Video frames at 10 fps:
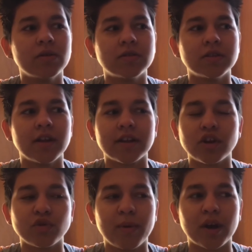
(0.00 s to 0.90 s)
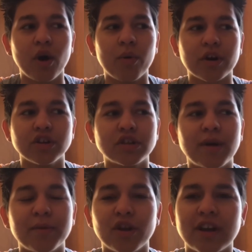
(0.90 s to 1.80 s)
oh shit, like there's one of my coworkers, they're
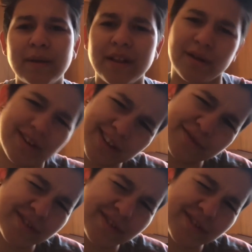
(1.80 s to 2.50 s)
probably looking at me like, what the